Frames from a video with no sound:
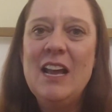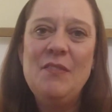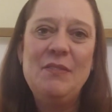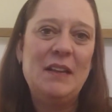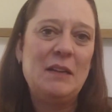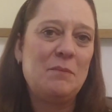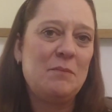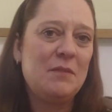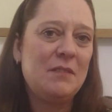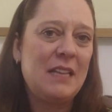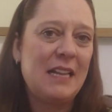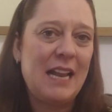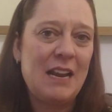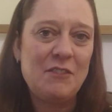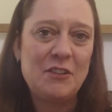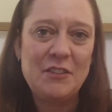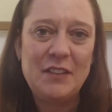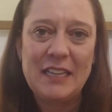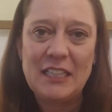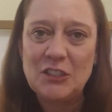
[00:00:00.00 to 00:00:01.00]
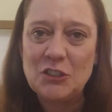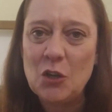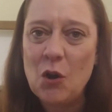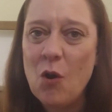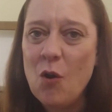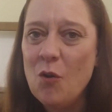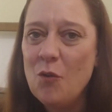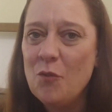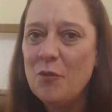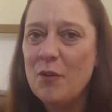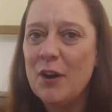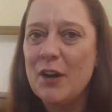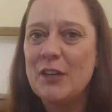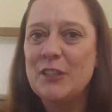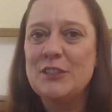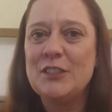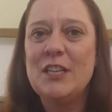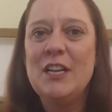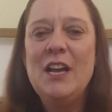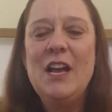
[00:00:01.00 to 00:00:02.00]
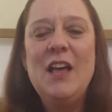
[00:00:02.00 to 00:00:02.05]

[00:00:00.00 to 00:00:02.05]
that everything is hoovered,